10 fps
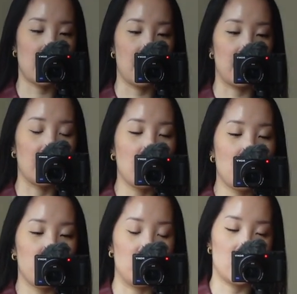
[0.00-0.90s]
a
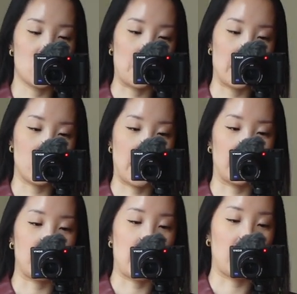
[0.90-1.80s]
vintage Prada
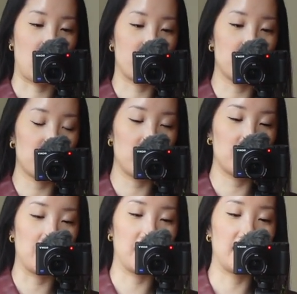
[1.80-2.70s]
jacket that I got from The
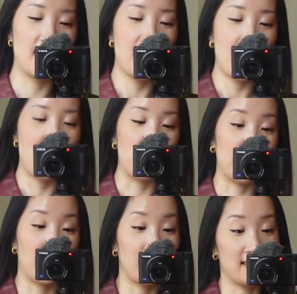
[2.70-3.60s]
Real Real, and
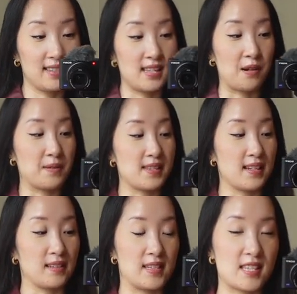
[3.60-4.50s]
when I got this I was
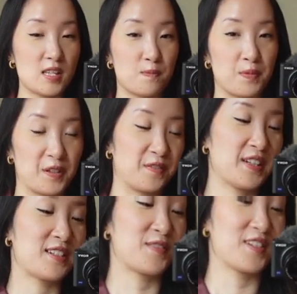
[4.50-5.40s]
like, this is
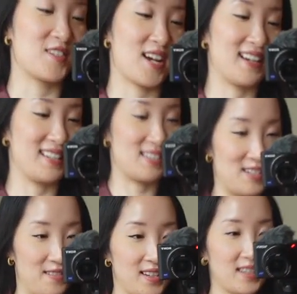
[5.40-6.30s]
perfect for Chinese
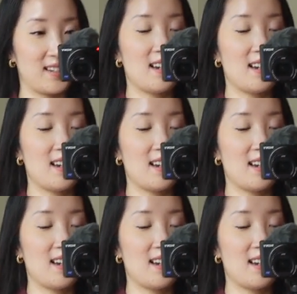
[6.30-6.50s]
New Year.